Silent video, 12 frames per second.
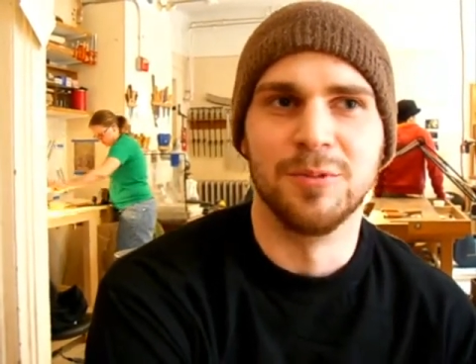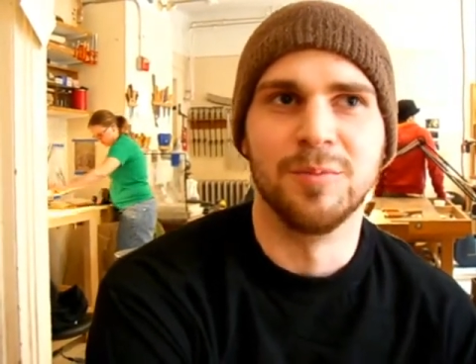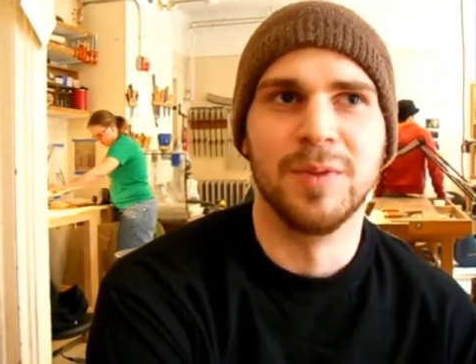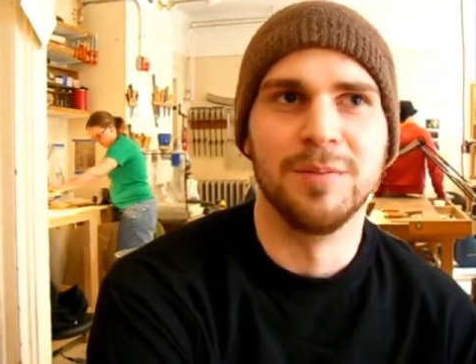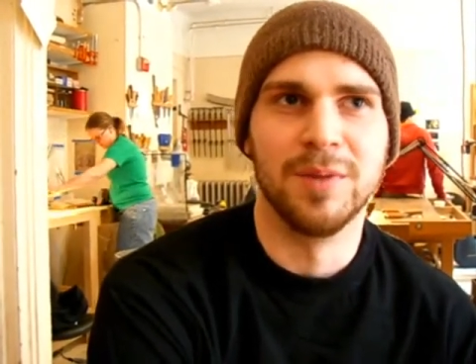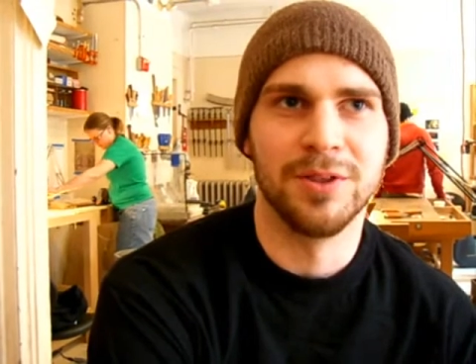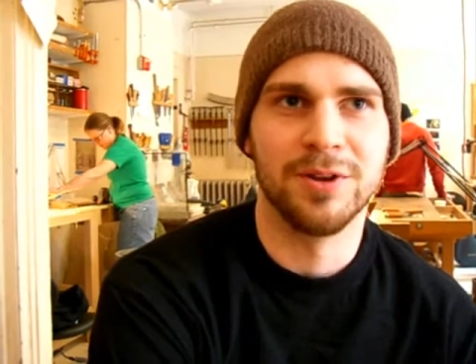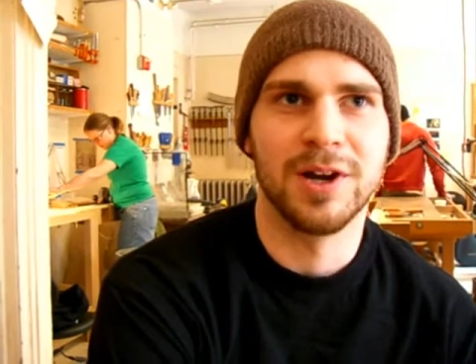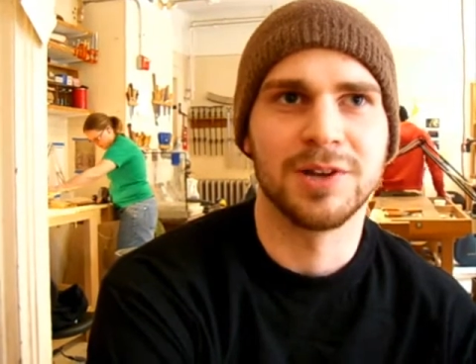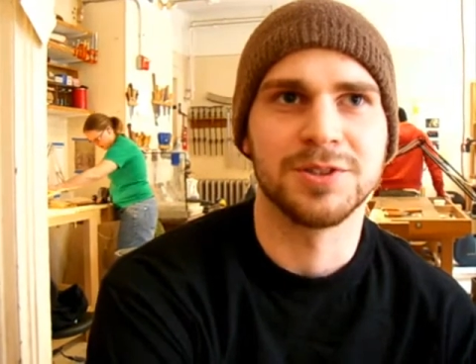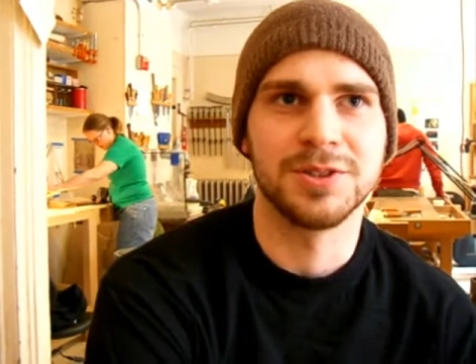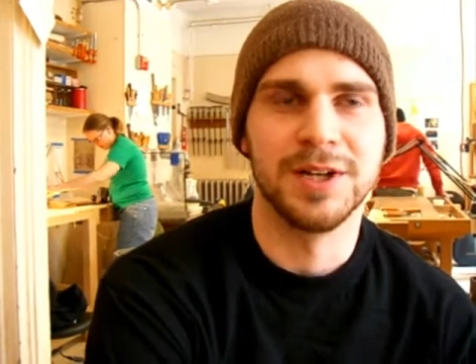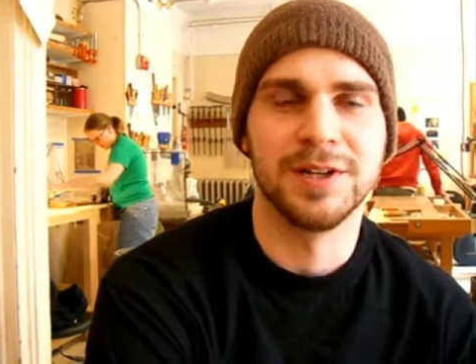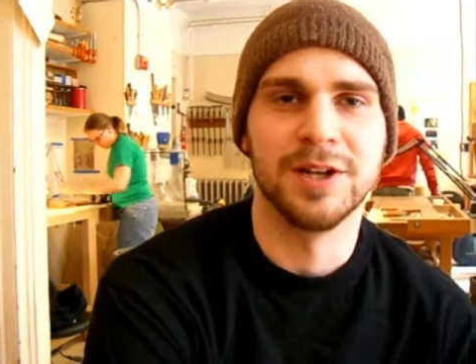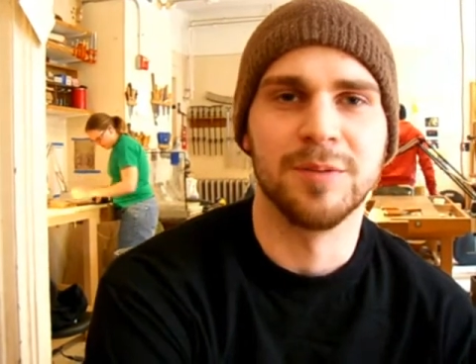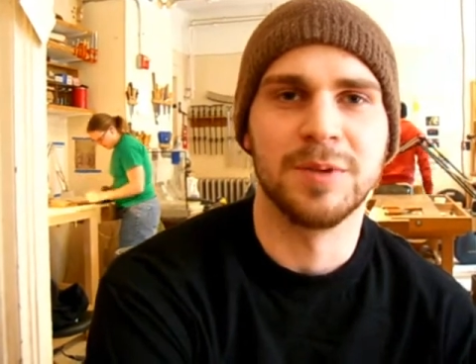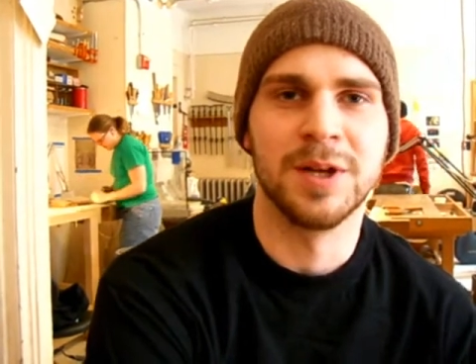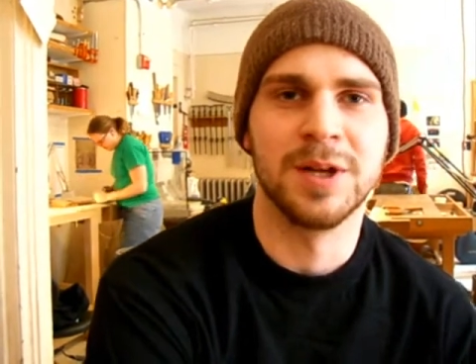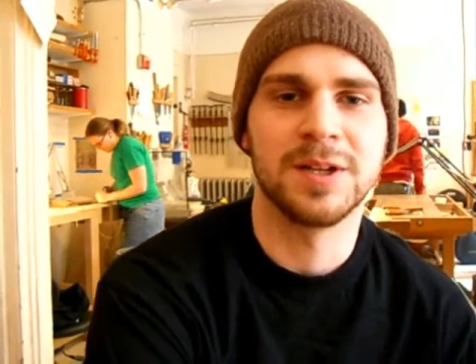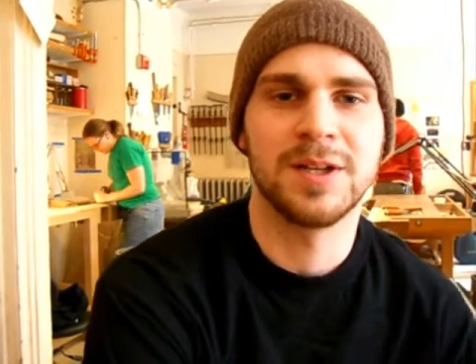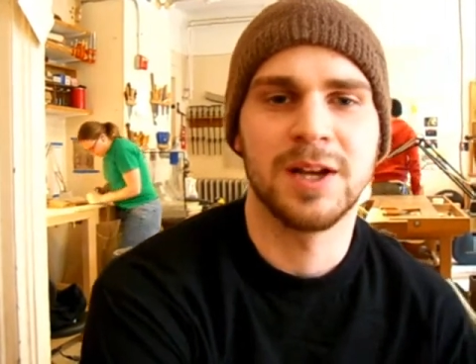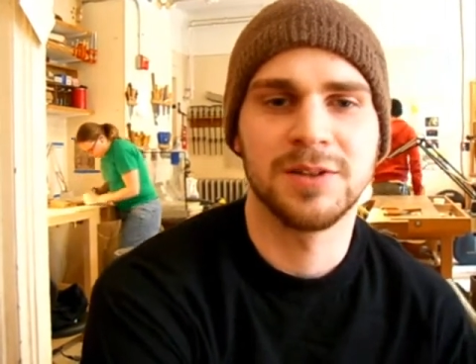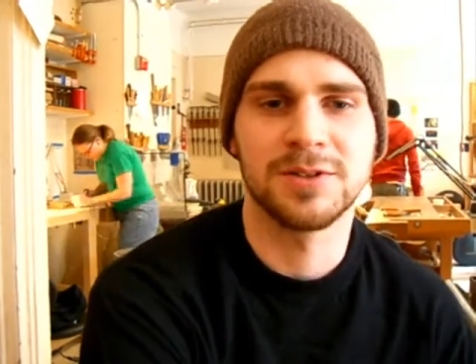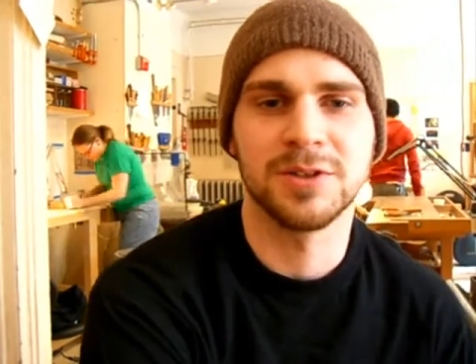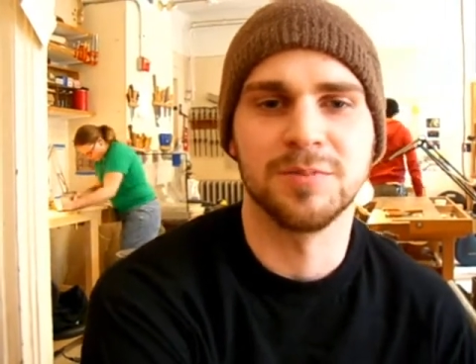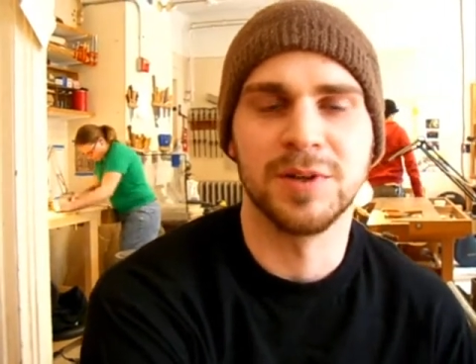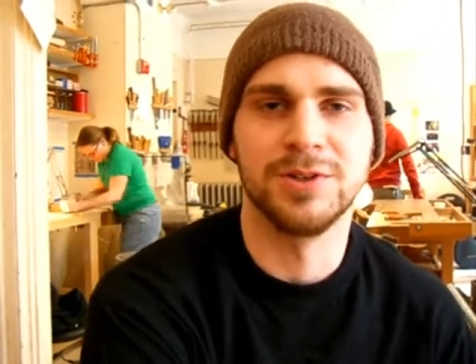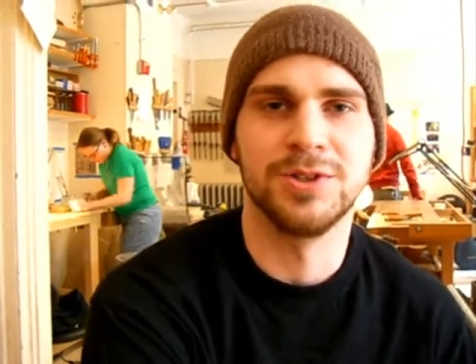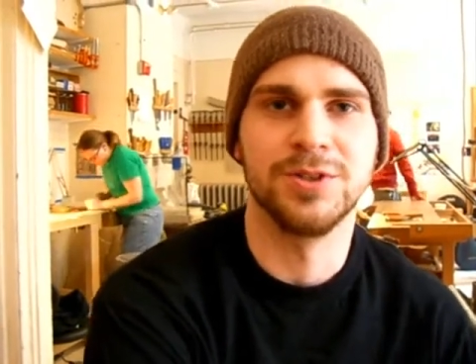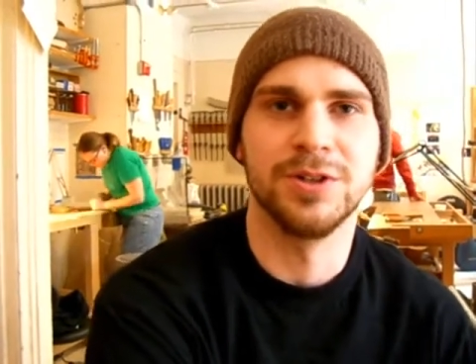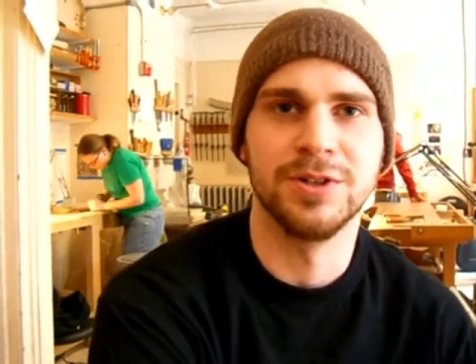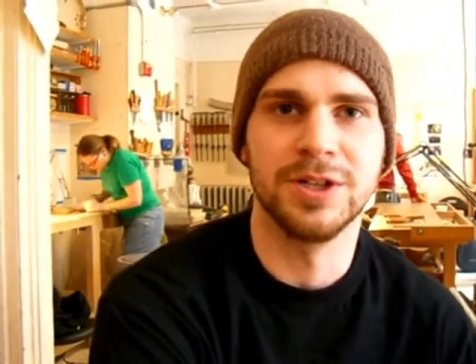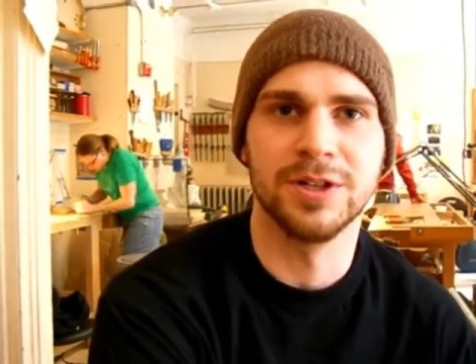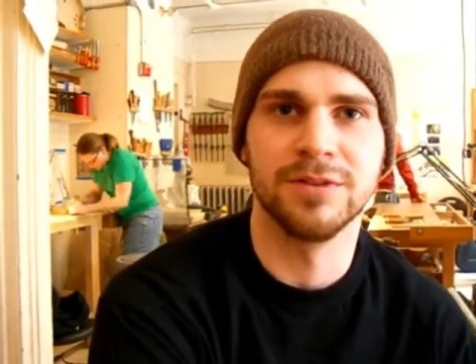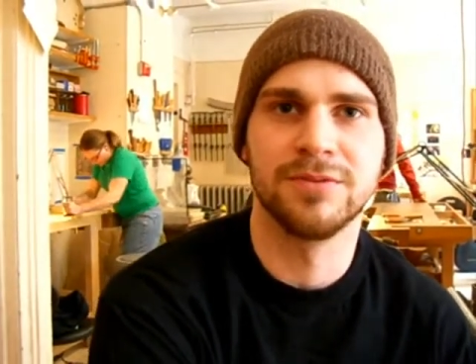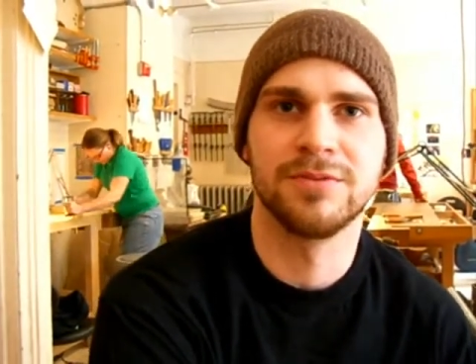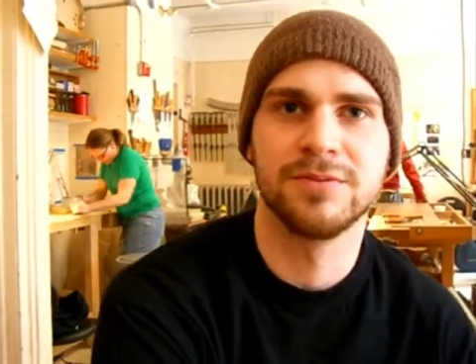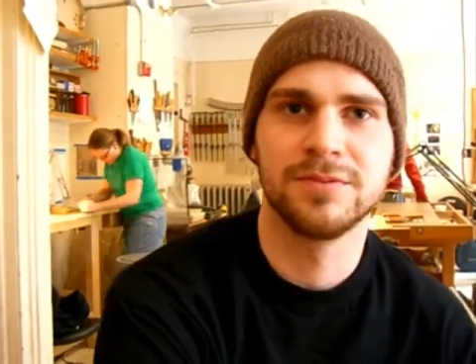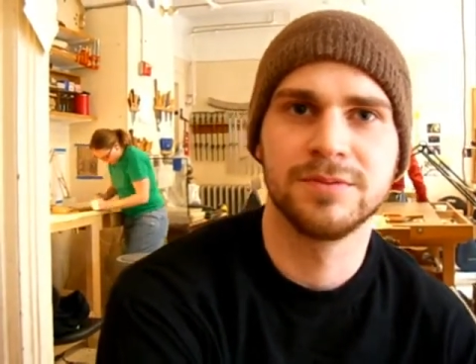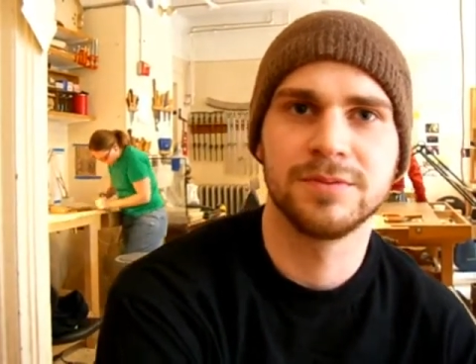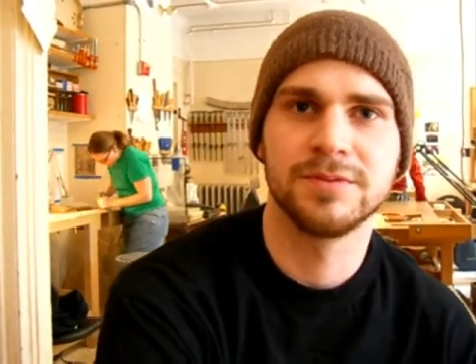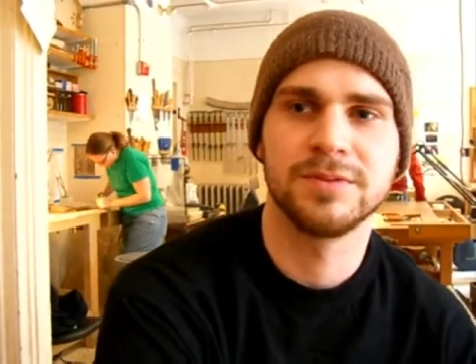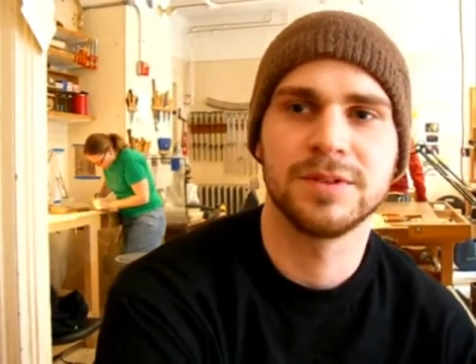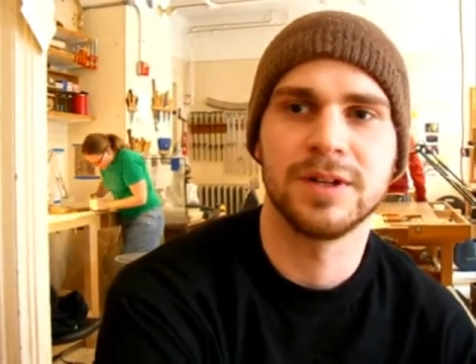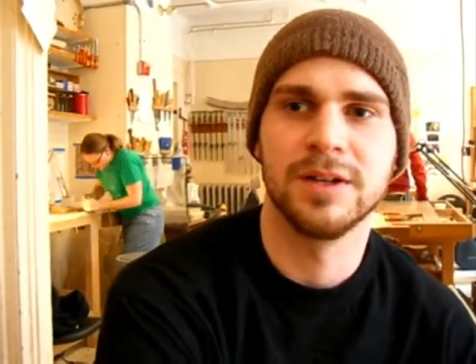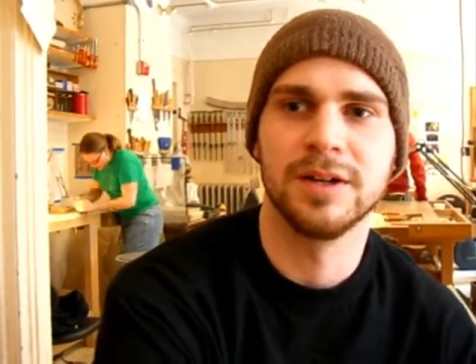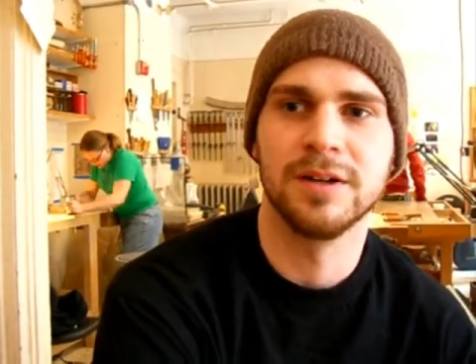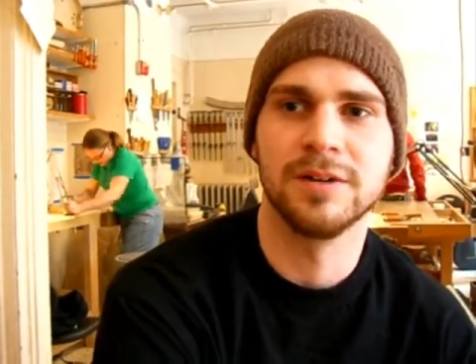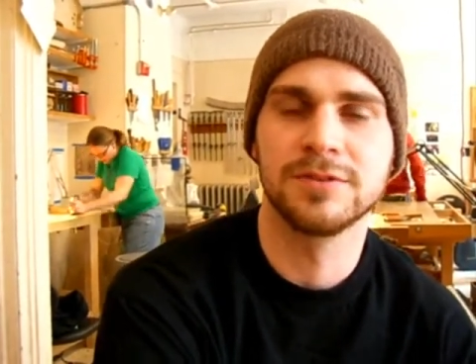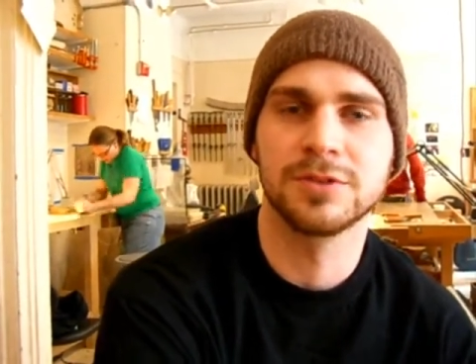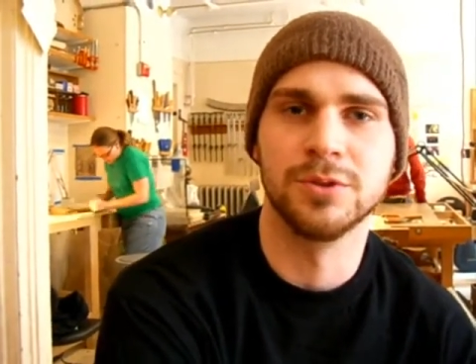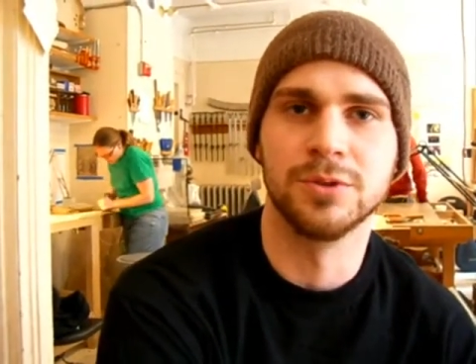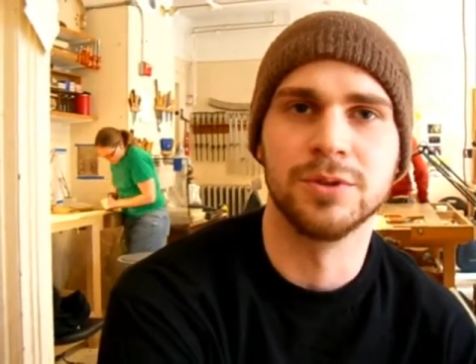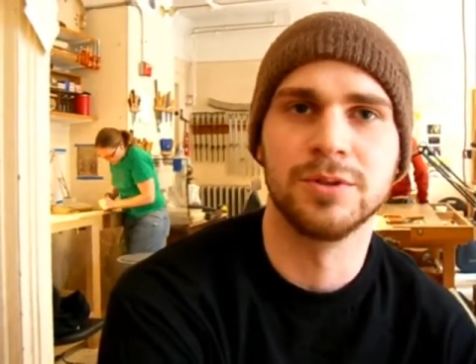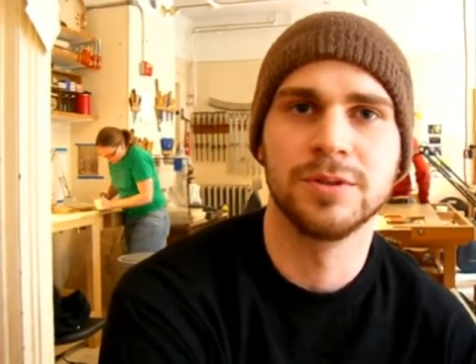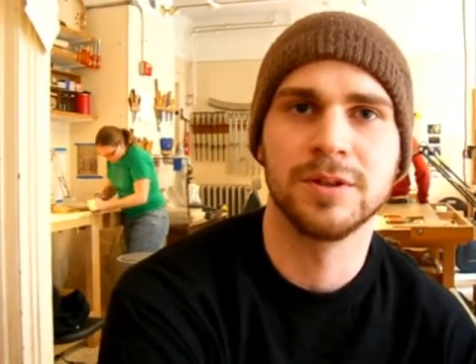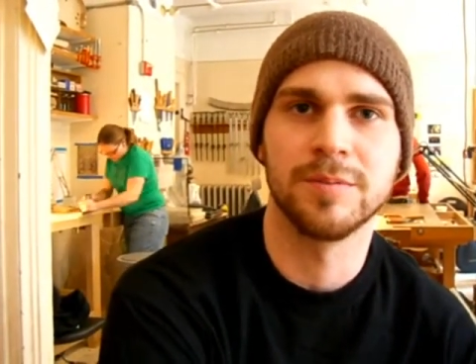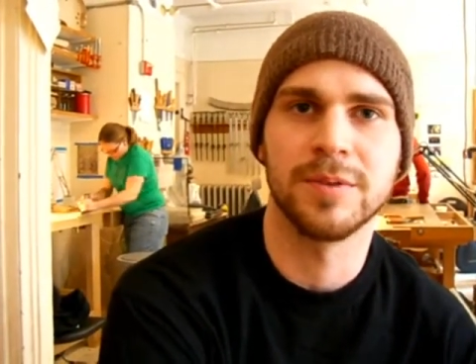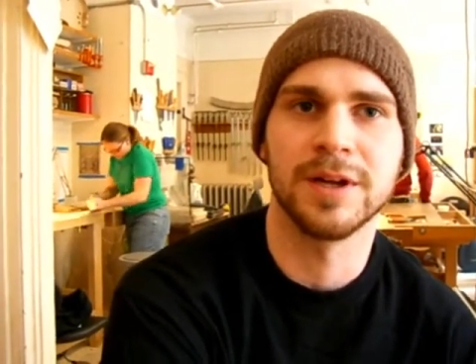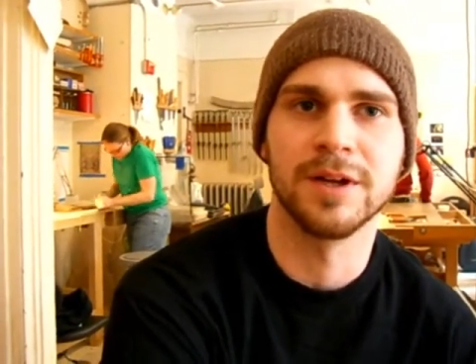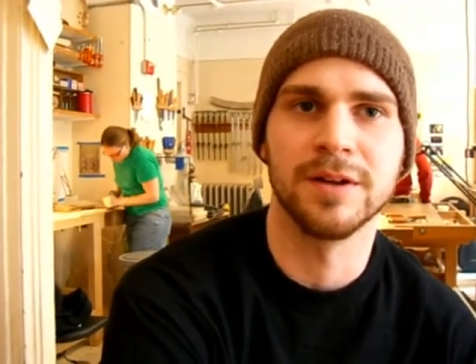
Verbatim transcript: my mother actually ended up getting cancer in my junior year of, uh, of school there.